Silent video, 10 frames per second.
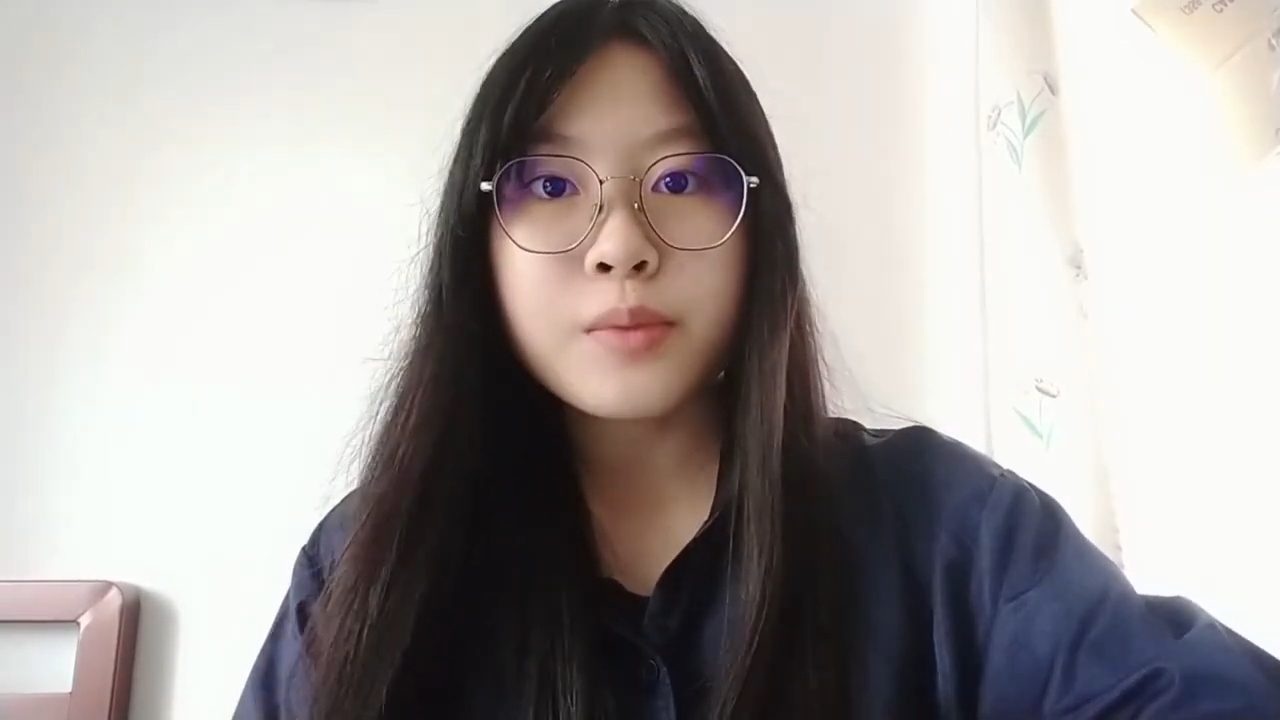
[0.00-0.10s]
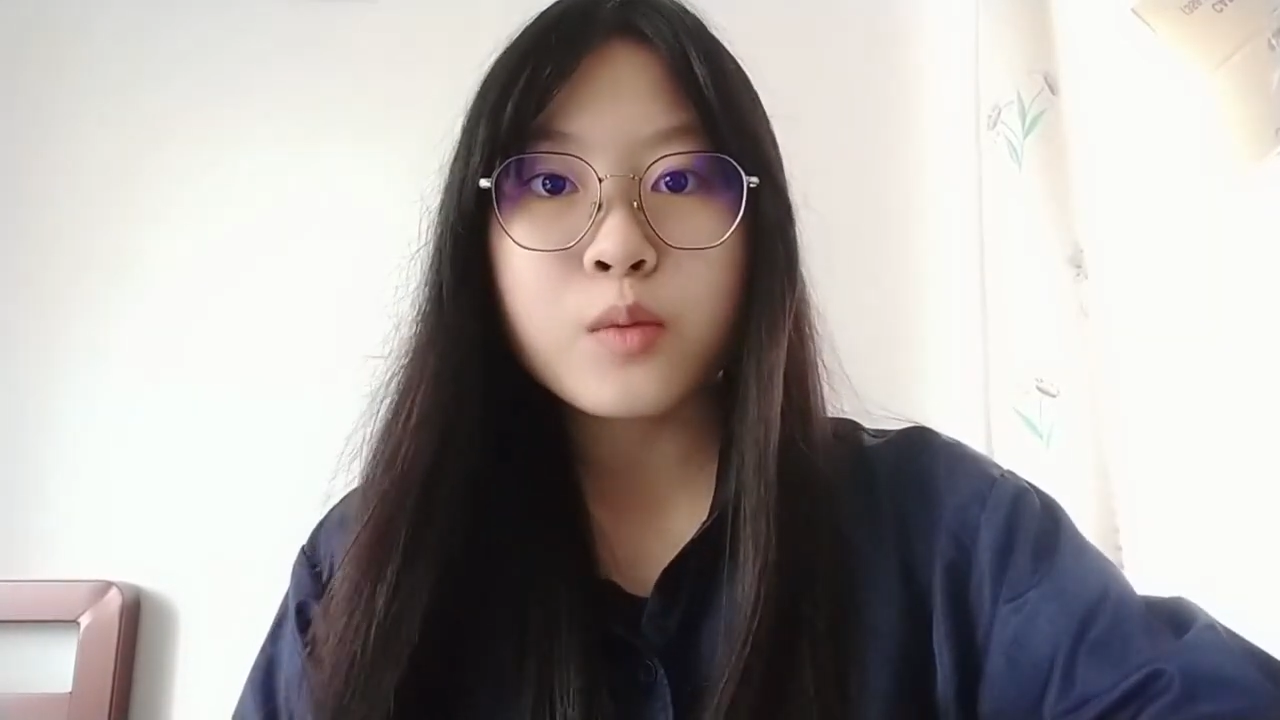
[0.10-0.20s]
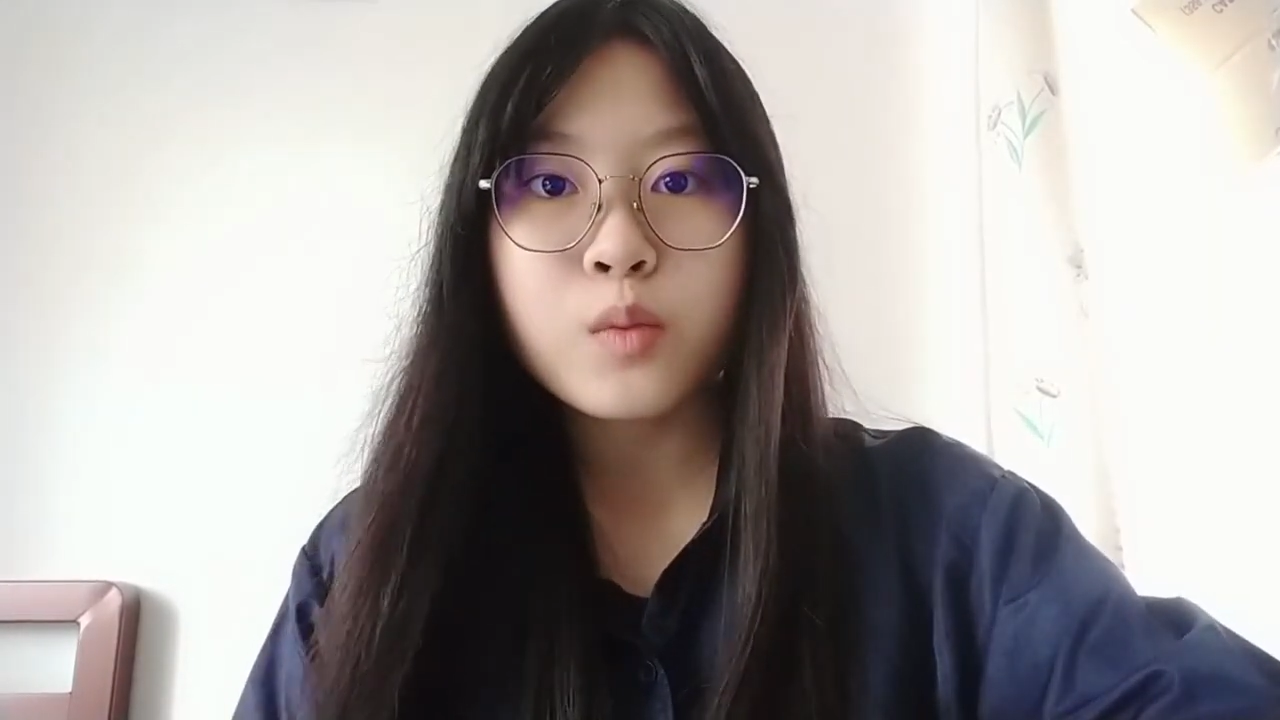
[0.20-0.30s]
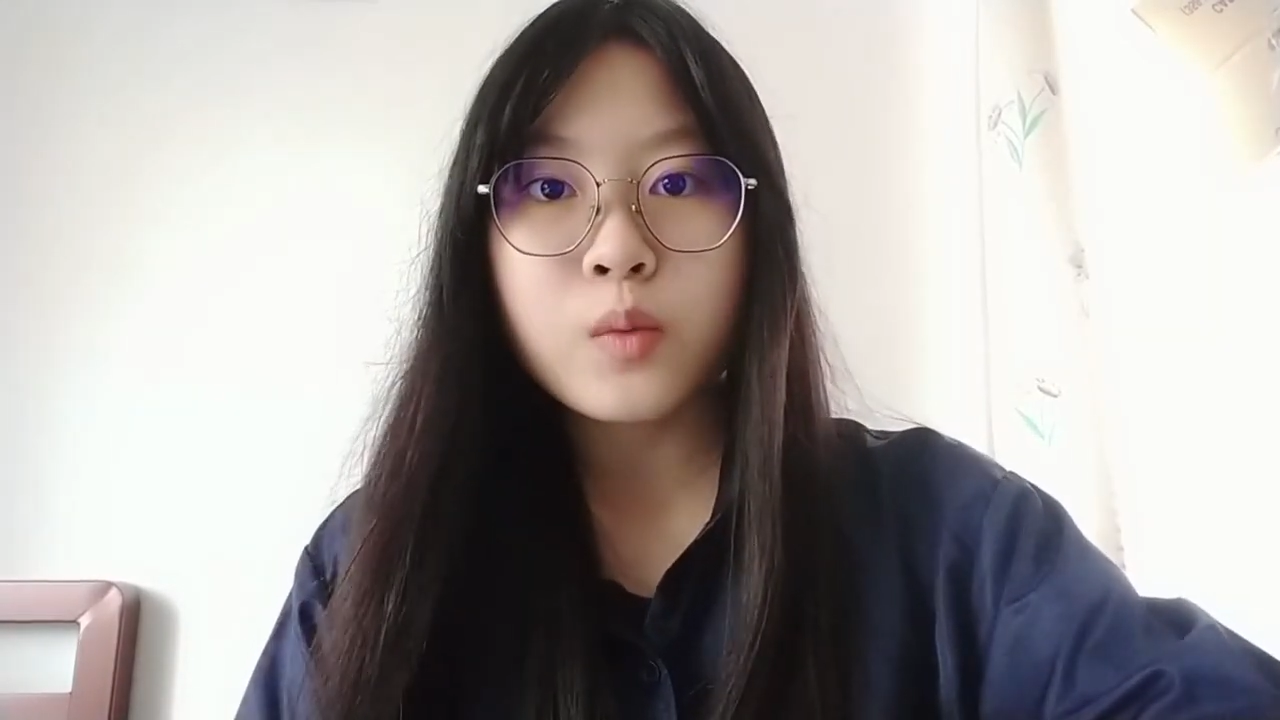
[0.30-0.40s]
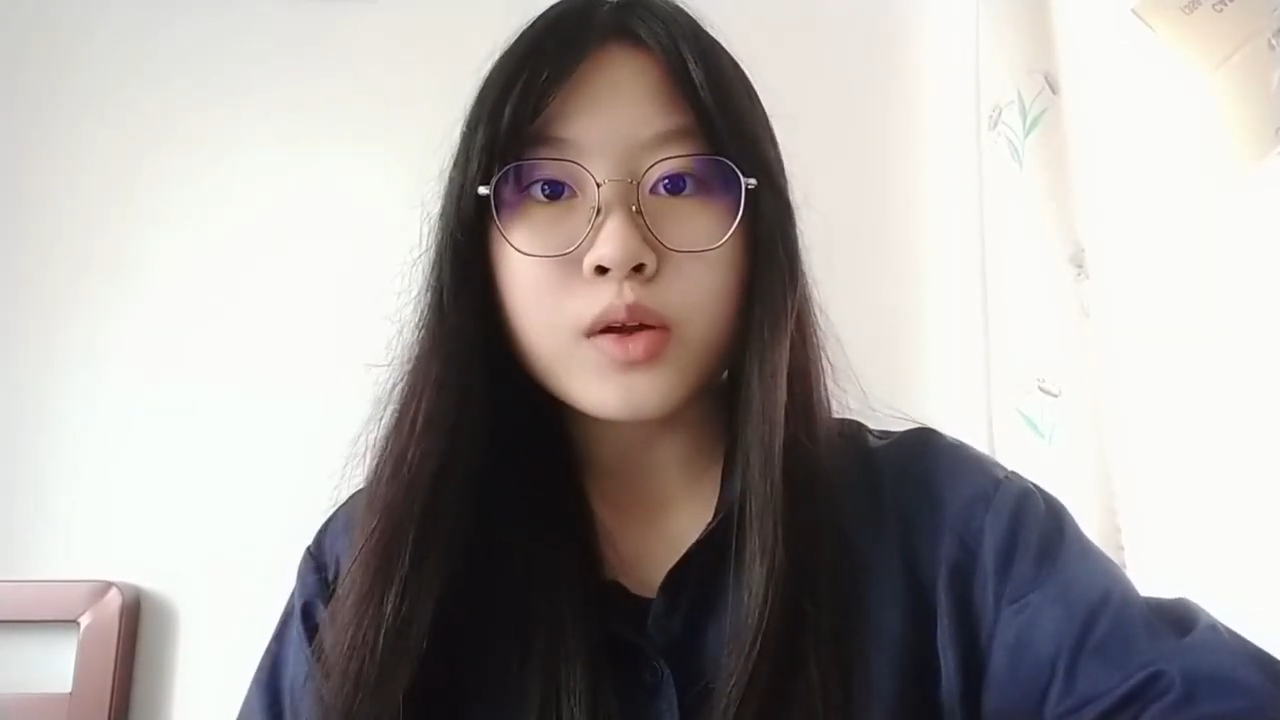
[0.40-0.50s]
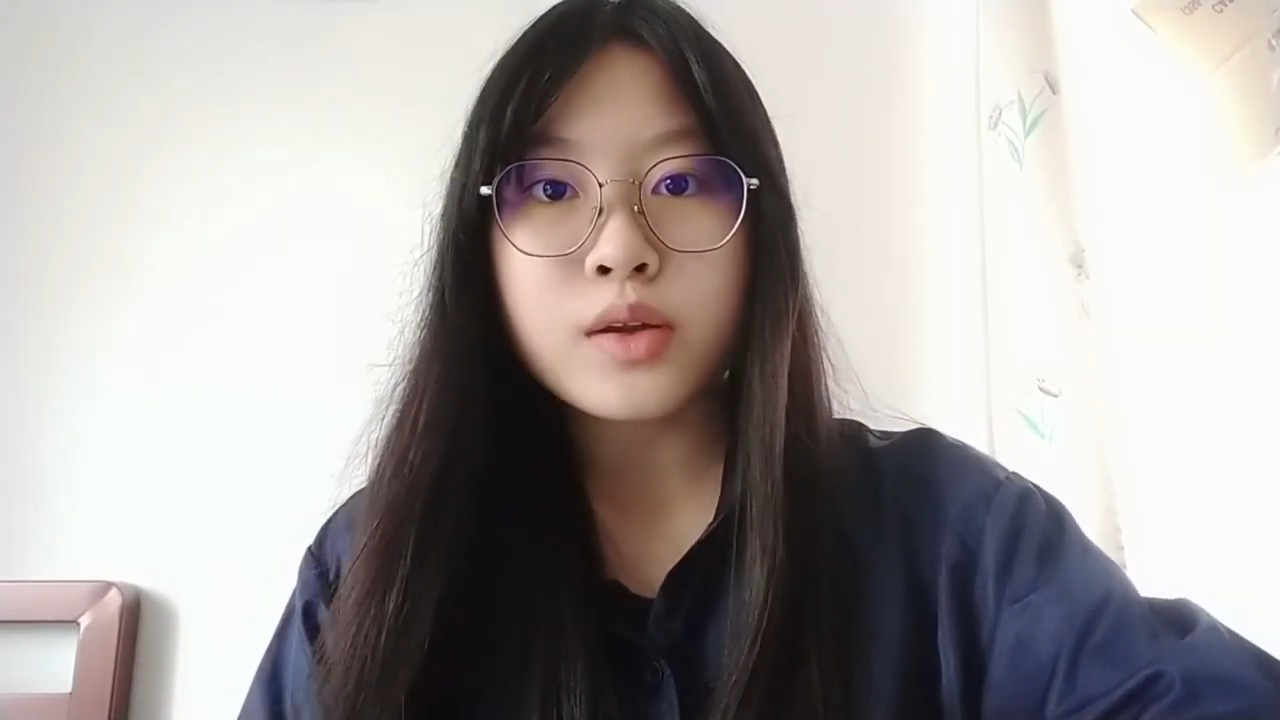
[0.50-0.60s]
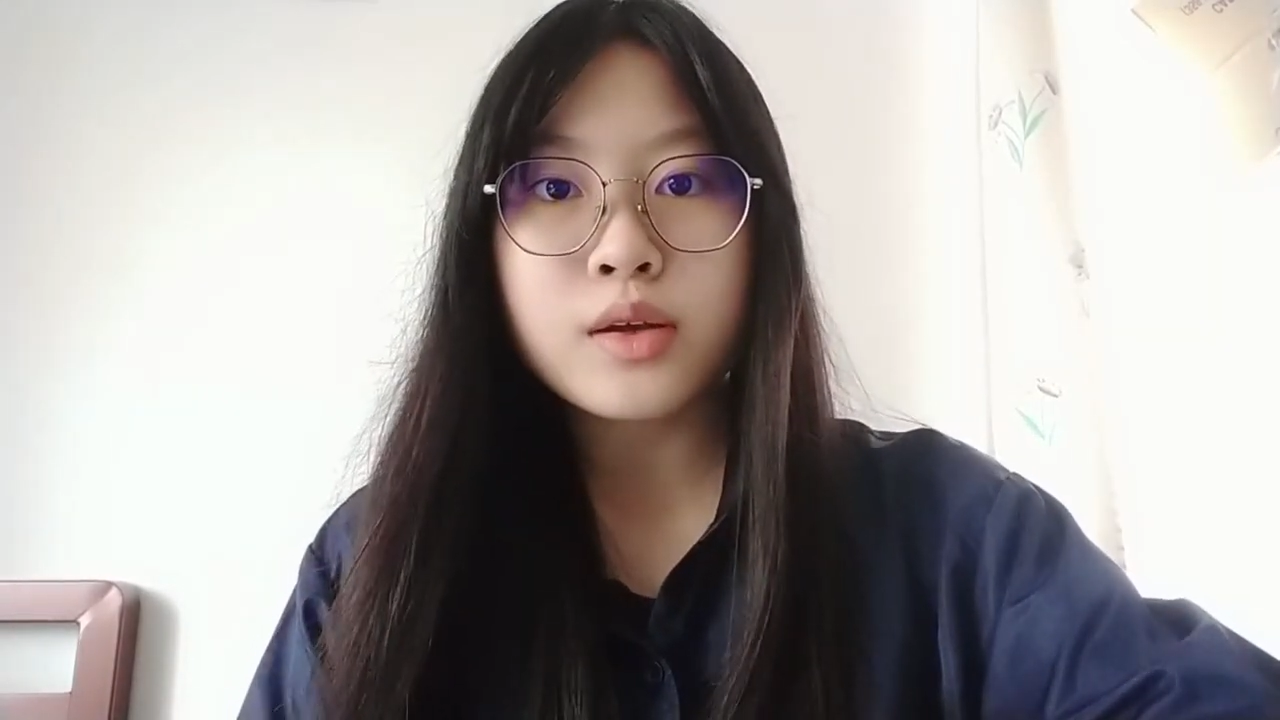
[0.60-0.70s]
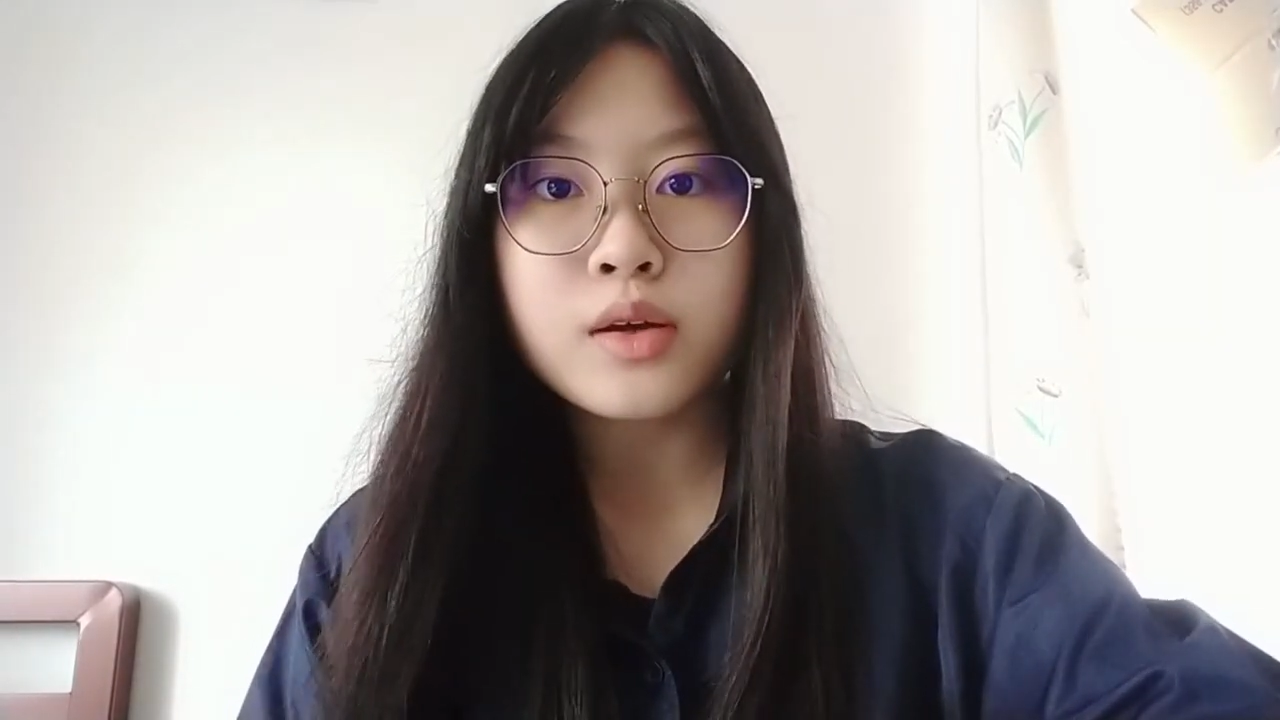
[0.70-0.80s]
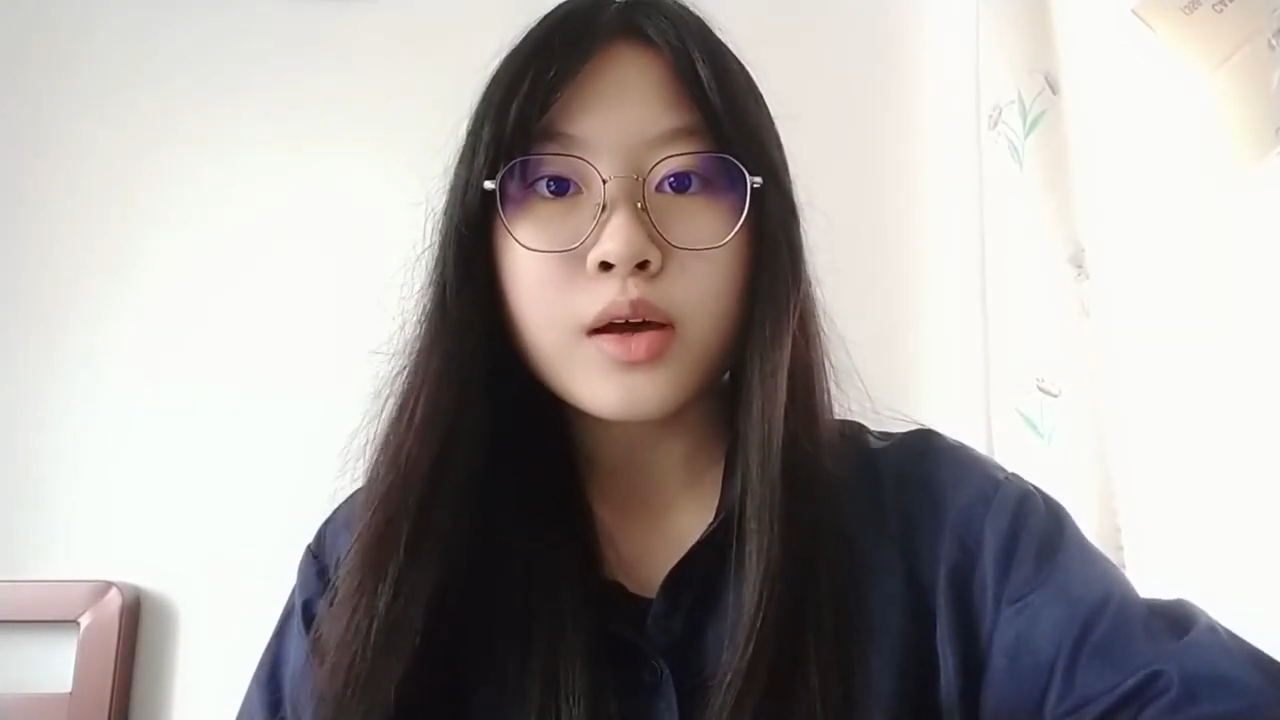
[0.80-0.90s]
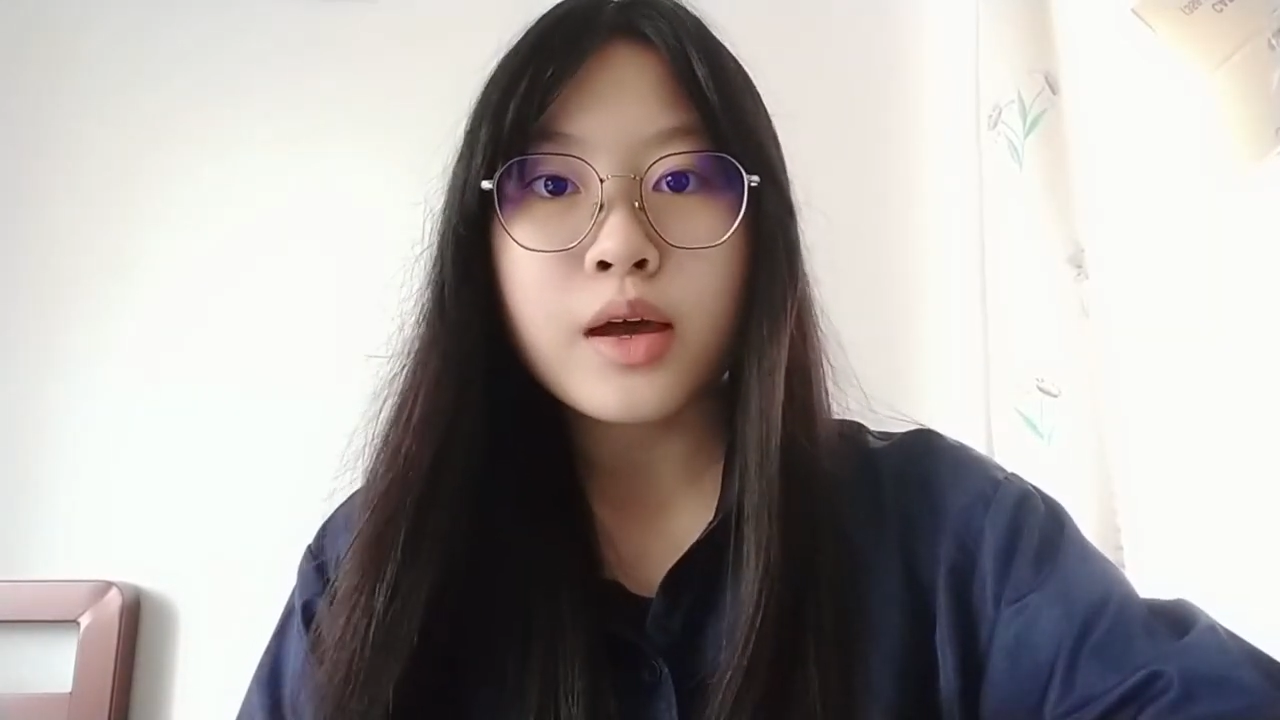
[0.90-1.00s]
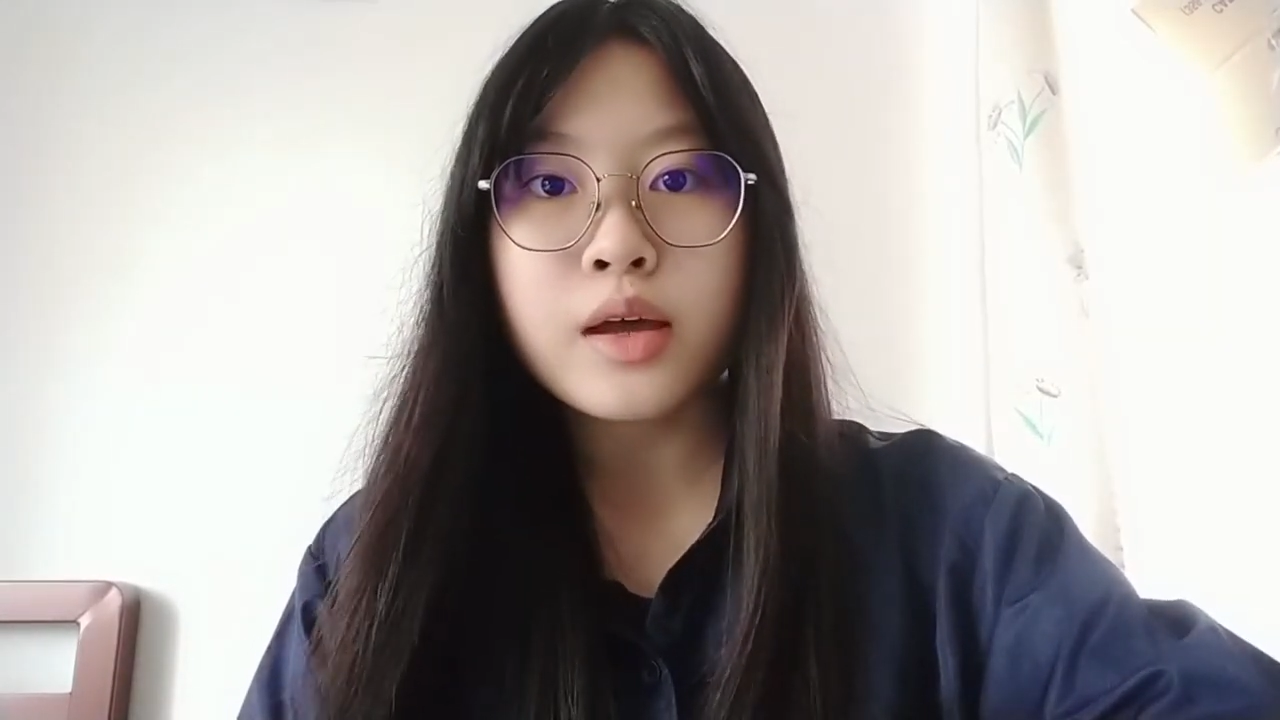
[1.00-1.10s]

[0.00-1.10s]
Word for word: be mixed with water